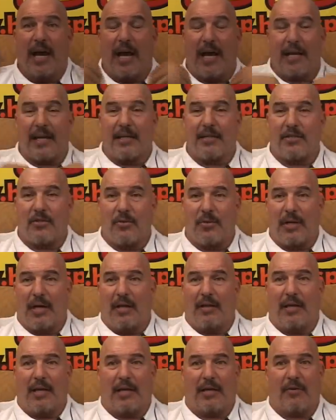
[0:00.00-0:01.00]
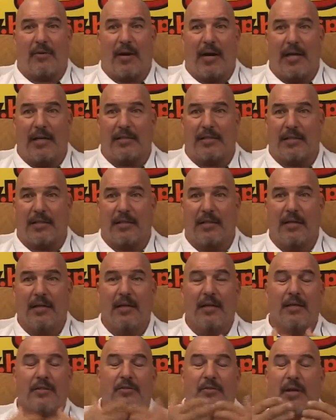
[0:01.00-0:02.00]
I get chewed out like crazy.
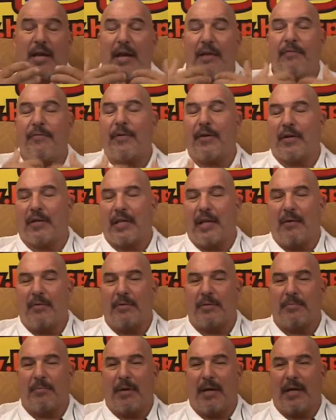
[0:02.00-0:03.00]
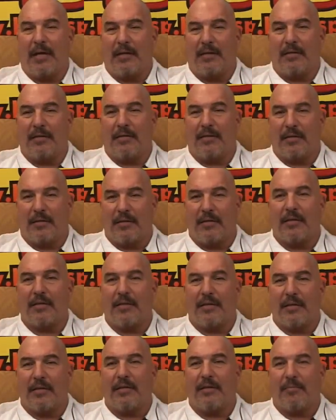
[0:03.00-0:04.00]
So I figured that was my
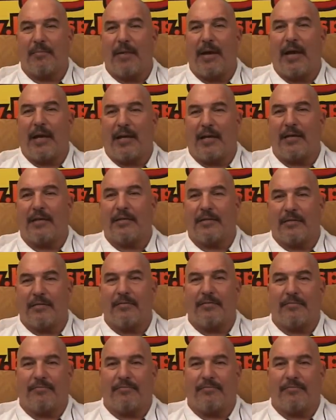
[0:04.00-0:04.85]
my, you